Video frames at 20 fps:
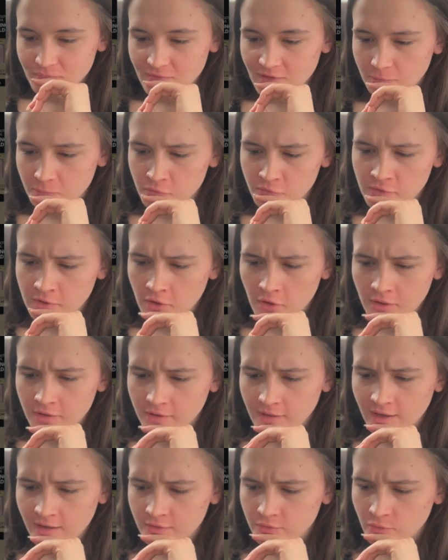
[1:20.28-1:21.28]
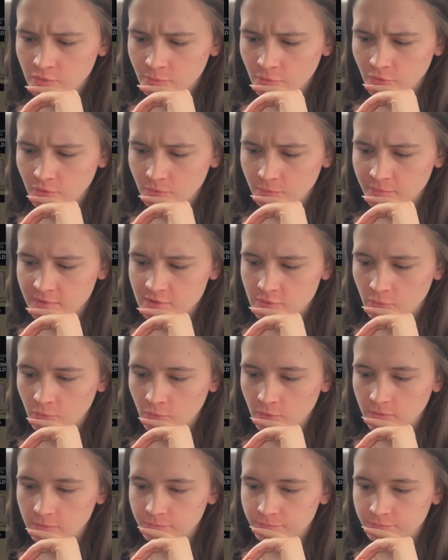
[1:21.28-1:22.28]
Moving on. Act normal. Be
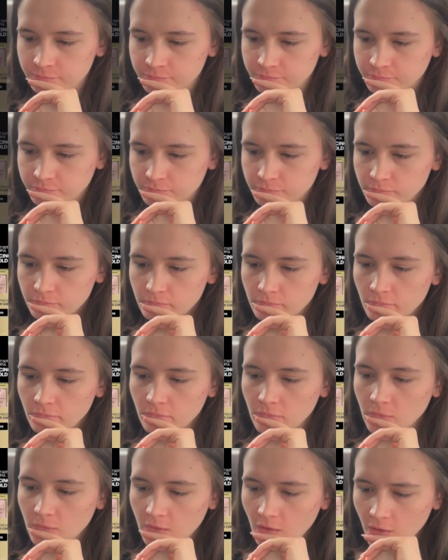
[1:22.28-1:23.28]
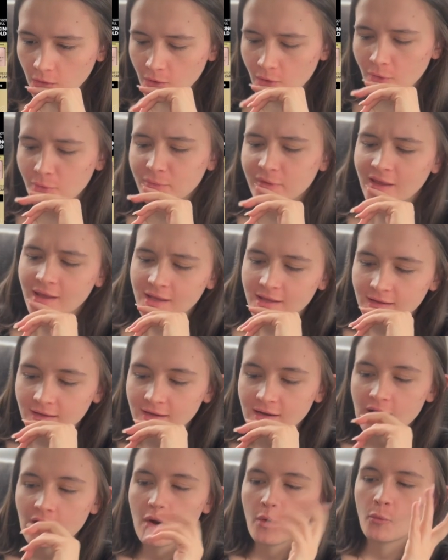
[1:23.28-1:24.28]
cool. Okay,
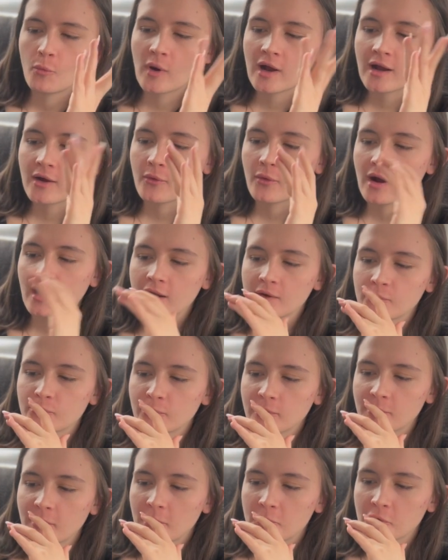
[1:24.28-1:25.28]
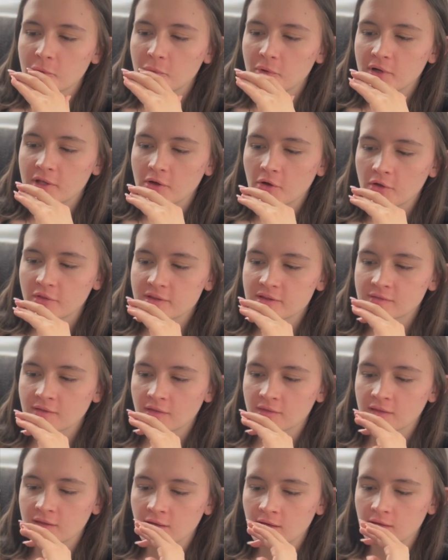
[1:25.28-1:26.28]
wow, I remember putting all these
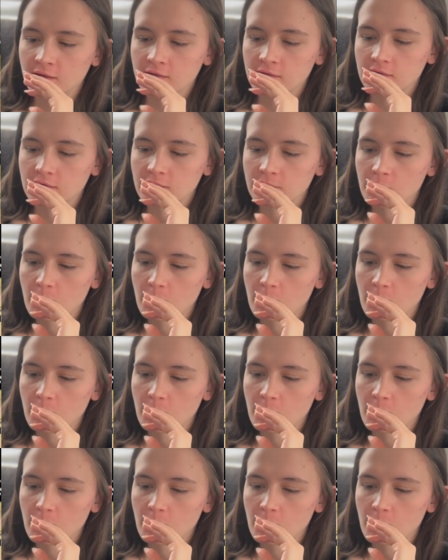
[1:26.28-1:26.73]
at the end.